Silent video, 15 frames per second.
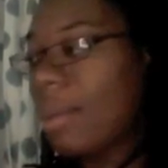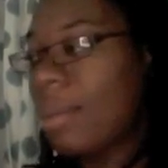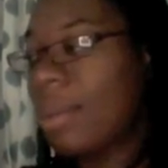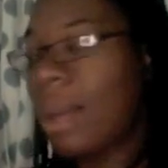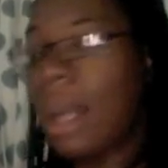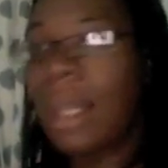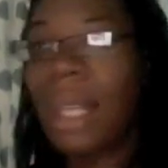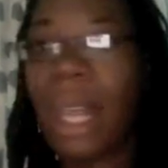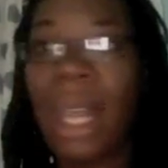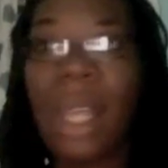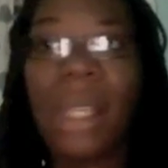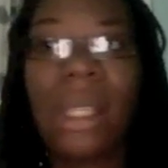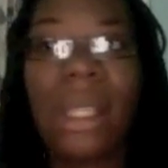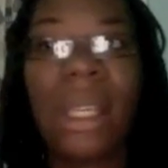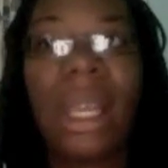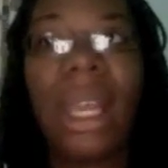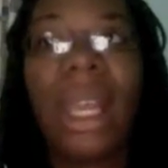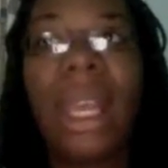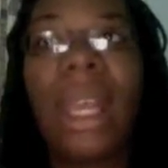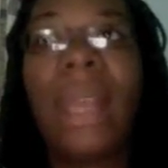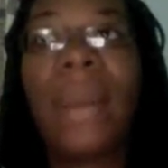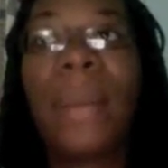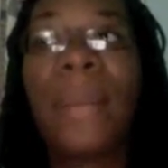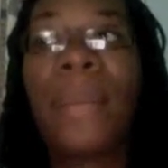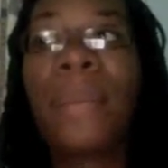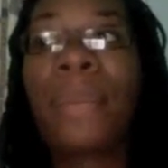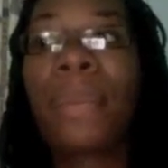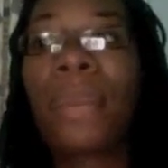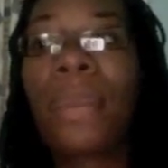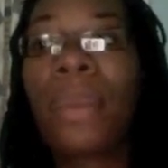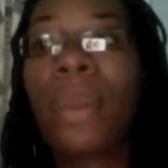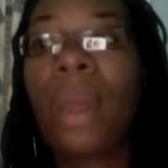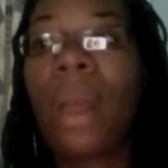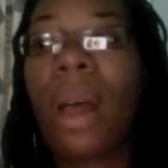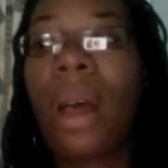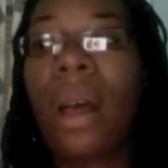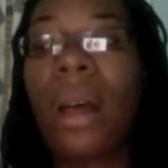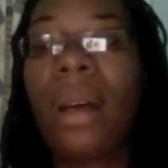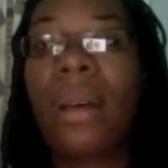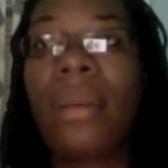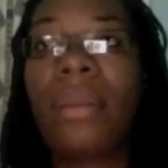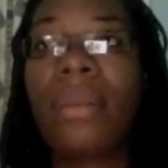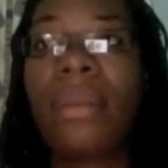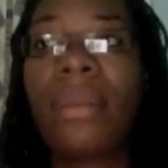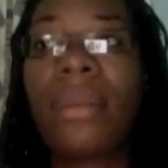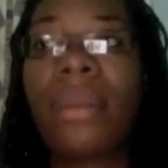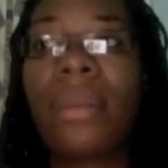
got the AC, and